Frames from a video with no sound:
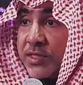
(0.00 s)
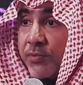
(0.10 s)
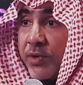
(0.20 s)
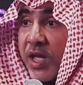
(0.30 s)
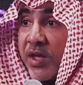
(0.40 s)
that
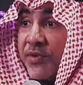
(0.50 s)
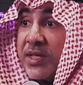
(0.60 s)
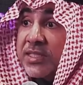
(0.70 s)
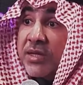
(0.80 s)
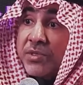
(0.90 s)
we have, and
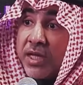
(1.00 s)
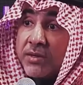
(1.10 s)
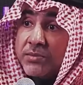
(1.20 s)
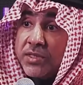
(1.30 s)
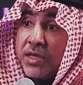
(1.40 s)

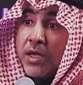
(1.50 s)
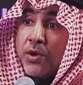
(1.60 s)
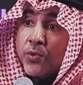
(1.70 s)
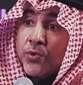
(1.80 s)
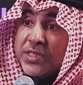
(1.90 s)
sometimes
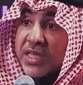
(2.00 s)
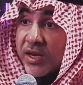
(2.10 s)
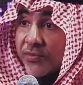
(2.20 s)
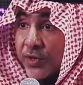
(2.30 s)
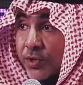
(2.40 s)
when we say
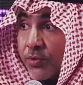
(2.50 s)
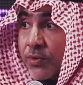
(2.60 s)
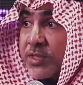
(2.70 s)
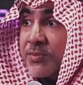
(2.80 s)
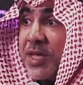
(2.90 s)
revenue,
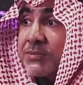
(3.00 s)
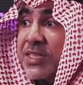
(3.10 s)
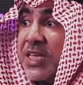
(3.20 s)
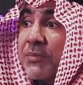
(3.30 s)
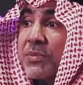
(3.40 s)
sometimes
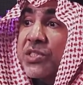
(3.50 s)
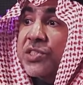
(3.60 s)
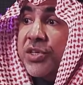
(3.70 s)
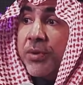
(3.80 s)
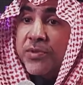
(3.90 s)
it can be
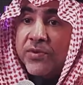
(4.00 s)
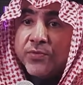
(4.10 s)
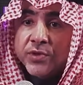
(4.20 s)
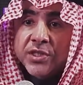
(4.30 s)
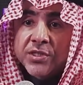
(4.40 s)
disruptive,
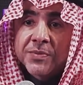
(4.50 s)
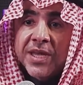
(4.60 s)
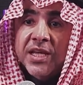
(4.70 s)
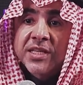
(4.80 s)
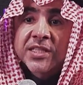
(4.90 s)
which is
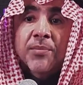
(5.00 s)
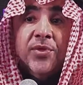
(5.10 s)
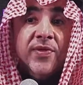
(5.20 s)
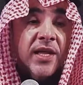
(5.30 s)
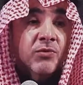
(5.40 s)
making
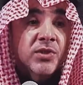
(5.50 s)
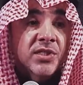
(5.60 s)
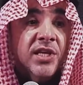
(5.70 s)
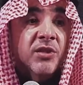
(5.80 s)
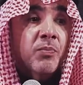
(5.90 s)
something that was
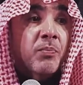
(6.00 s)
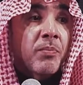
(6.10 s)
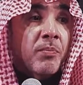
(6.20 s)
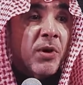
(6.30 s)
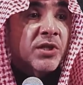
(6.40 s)
not
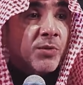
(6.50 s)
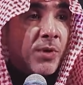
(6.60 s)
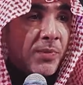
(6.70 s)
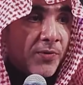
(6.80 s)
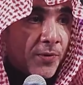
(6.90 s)
possible
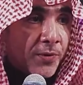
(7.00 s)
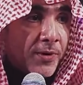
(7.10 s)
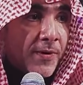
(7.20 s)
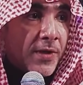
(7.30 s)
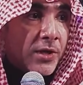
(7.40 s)
before.
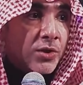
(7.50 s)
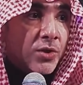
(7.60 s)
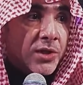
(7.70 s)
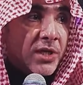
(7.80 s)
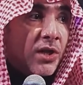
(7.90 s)

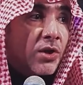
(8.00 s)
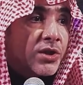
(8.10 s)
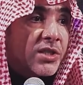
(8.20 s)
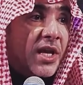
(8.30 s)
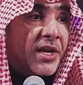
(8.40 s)
So
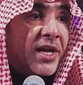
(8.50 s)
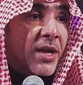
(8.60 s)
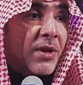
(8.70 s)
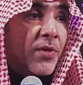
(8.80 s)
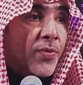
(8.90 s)
technologies are
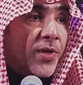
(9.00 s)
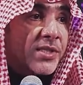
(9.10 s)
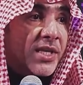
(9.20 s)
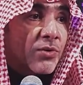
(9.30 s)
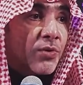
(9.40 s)
enabling
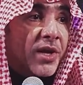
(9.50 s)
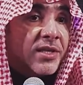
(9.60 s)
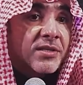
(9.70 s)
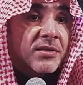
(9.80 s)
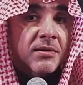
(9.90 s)
things that were
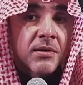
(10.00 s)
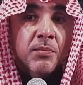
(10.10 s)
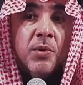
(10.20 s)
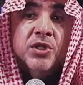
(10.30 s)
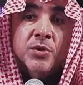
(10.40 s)
not
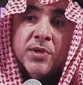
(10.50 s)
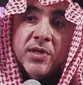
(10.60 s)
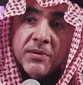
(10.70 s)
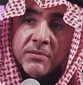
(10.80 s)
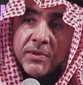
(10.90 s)
possible
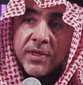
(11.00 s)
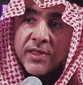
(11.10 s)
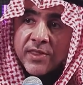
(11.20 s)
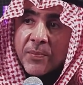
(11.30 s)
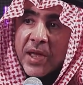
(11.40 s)

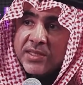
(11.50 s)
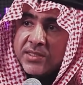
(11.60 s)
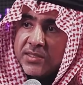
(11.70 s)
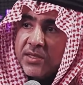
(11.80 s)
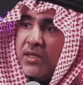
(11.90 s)
in the
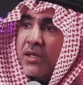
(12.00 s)
past.